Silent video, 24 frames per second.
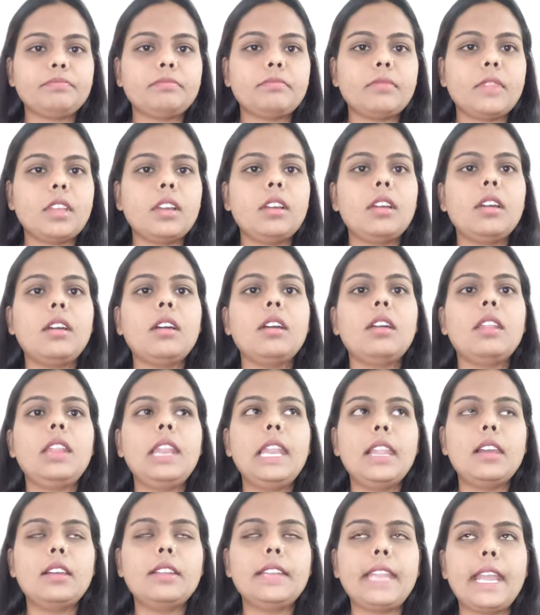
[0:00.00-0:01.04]

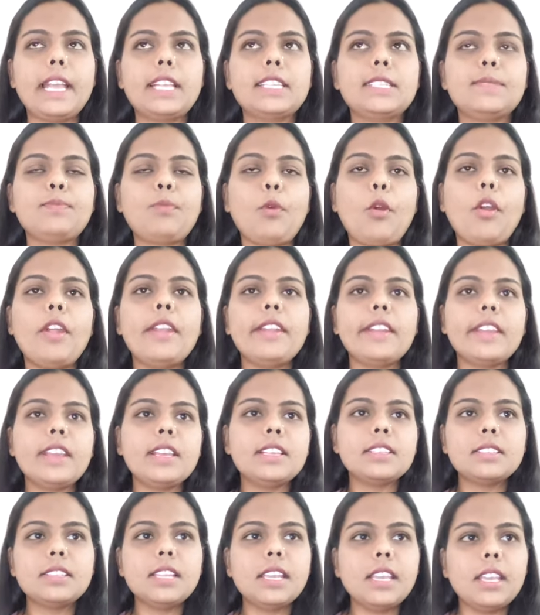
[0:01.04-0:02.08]
The next point
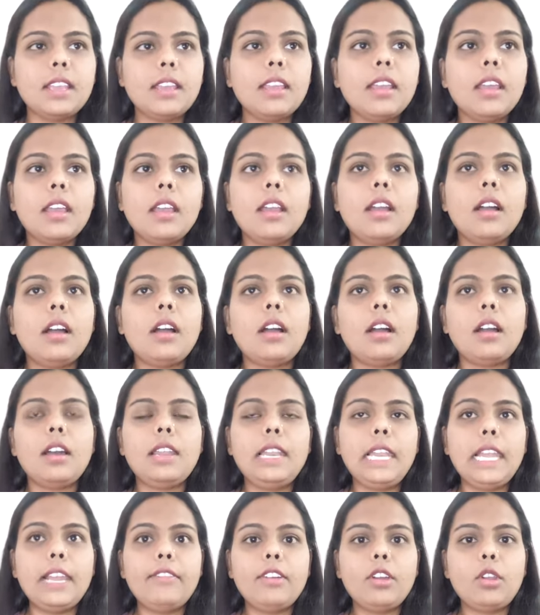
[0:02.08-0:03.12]
is the
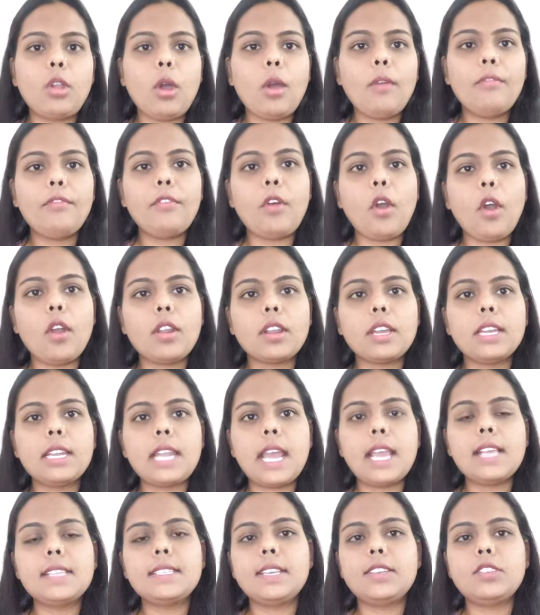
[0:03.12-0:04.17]
level of
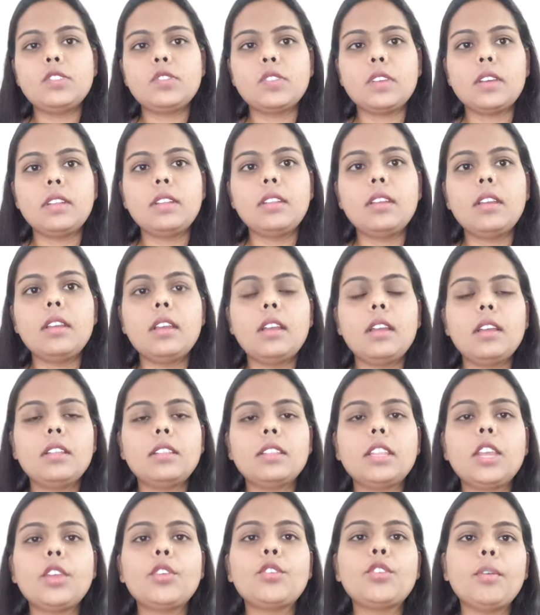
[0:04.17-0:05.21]
organization.
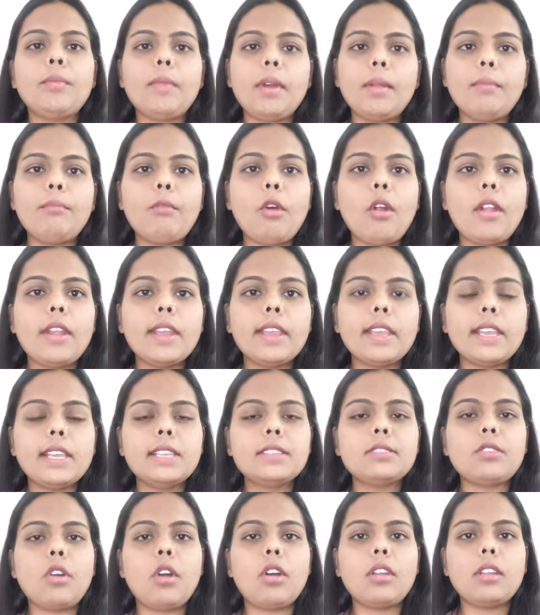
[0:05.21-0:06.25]
The human body
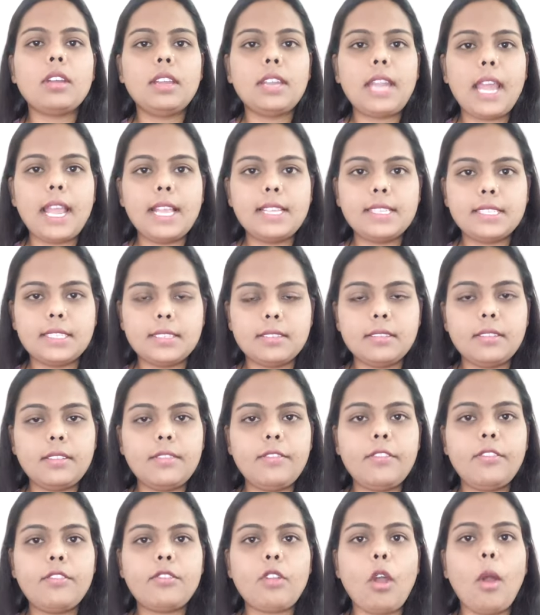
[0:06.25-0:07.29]
is organized
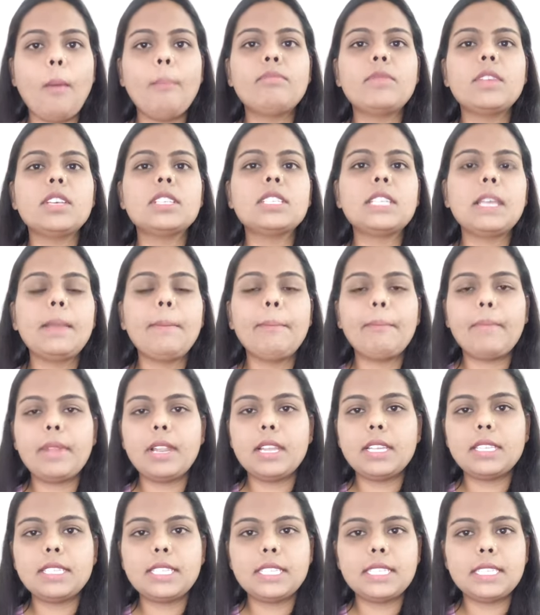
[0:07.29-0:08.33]
from the
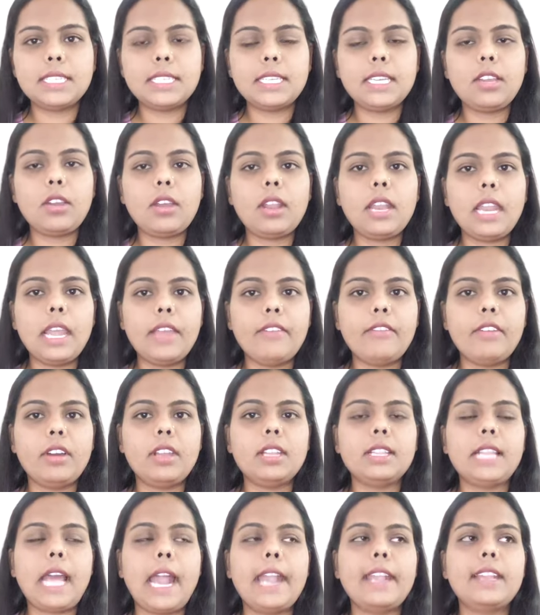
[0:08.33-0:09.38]
simplicity
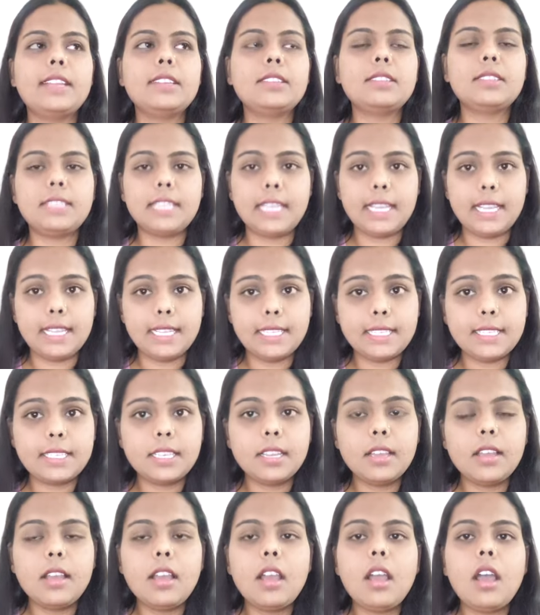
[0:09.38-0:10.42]
level, that is cells,
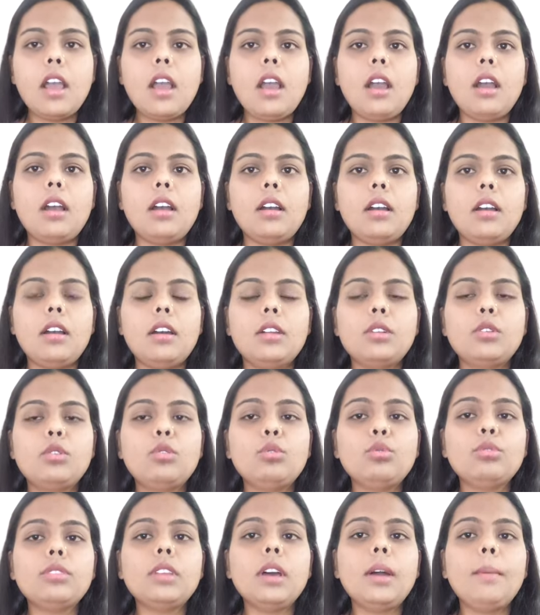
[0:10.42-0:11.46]

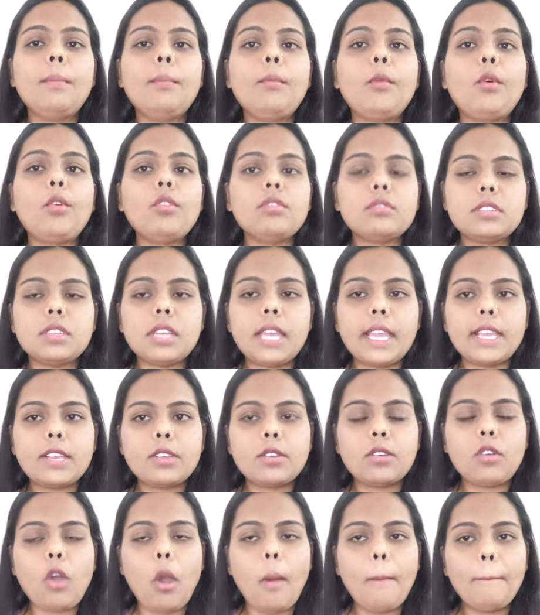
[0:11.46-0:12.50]
to the most
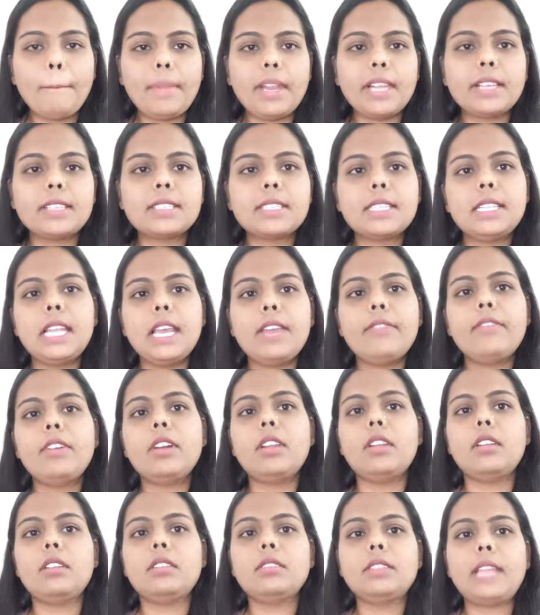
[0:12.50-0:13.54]
complex
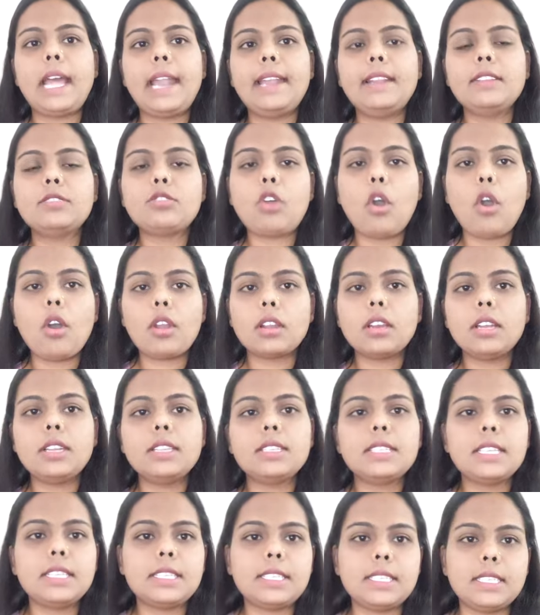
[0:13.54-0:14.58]
level, that is organ
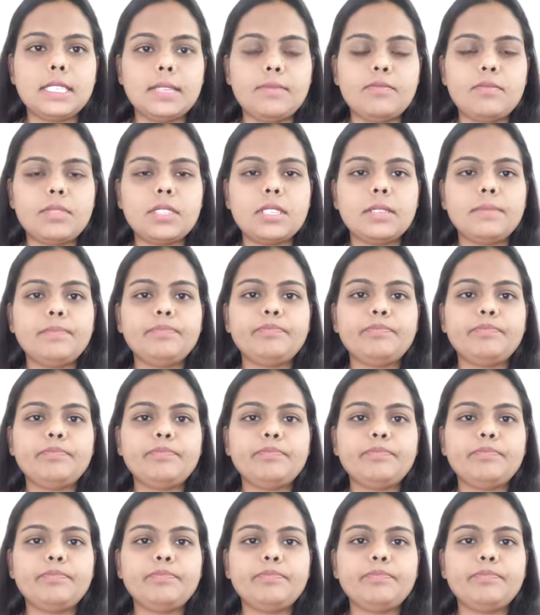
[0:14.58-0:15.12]
systems.